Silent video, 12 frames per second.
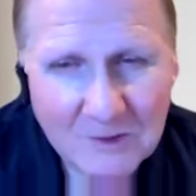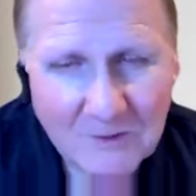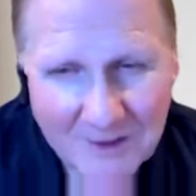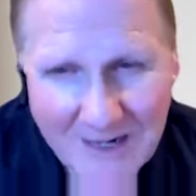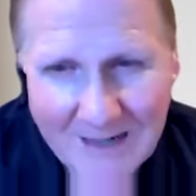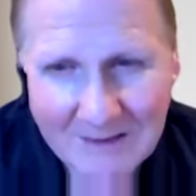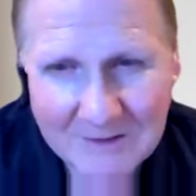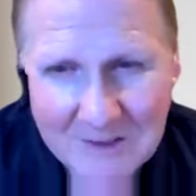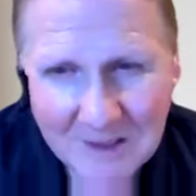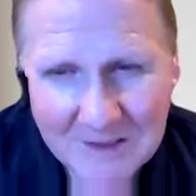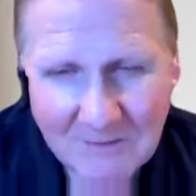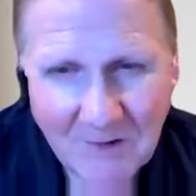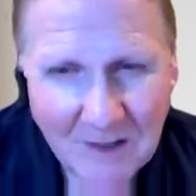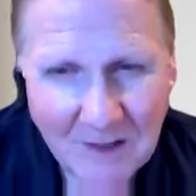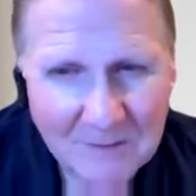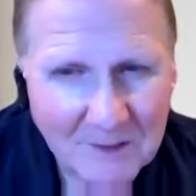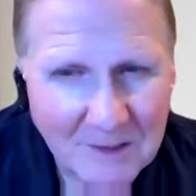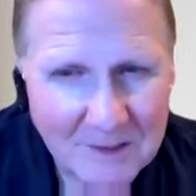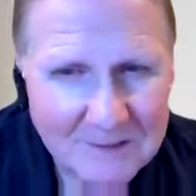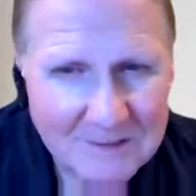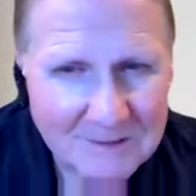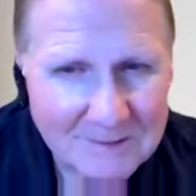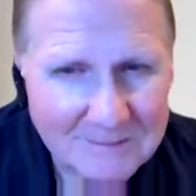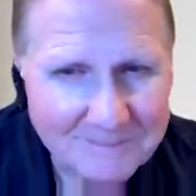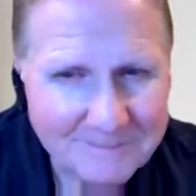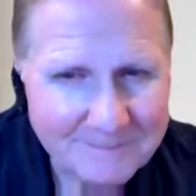what are the downsides of non-compliance?